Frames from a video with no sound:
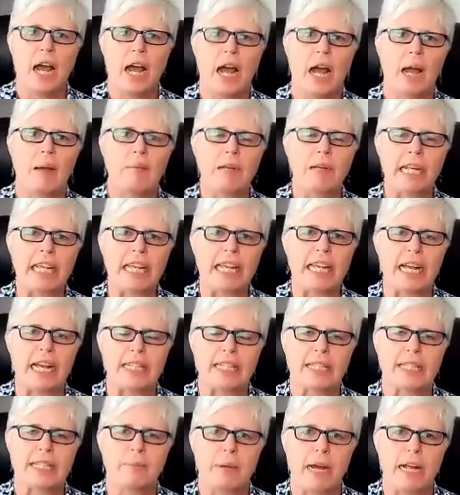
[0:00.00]
i'm going to
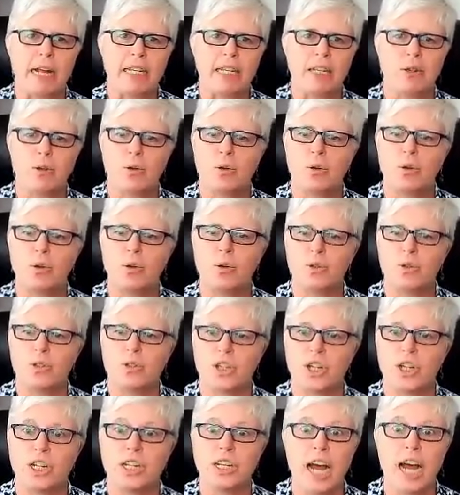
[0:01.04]
get somebody
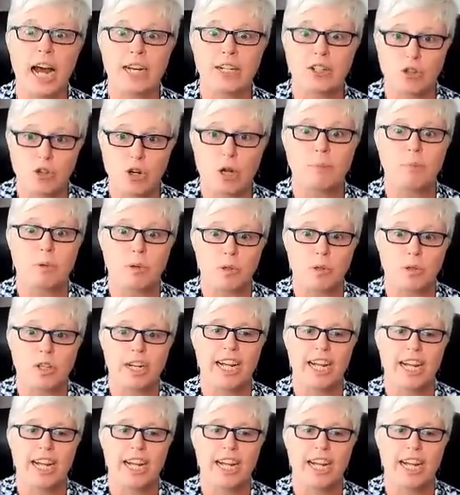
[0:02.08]
who's not a trumper